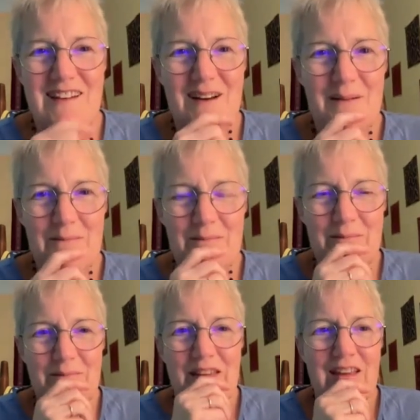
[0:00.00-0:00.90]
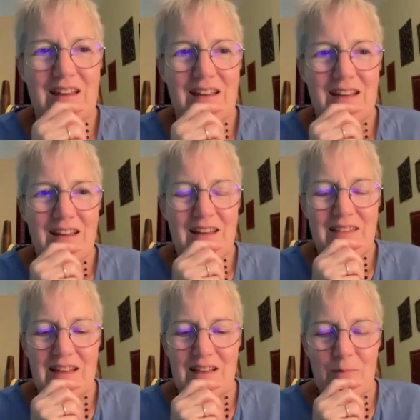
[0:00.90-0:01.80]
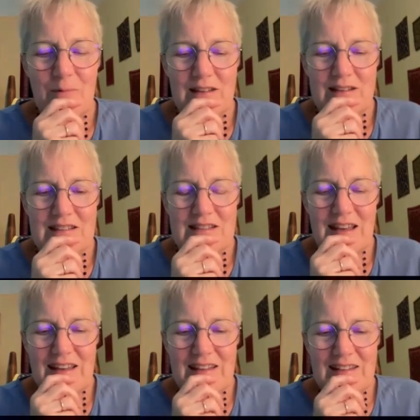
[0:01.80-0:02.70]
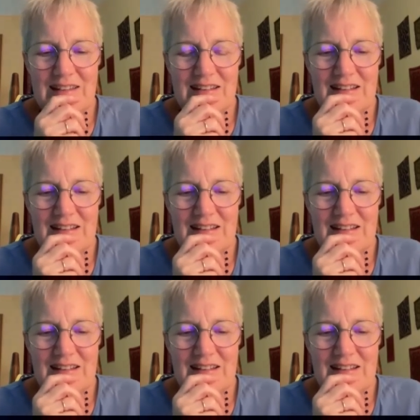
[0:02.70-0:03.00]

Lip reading: Lama Rod said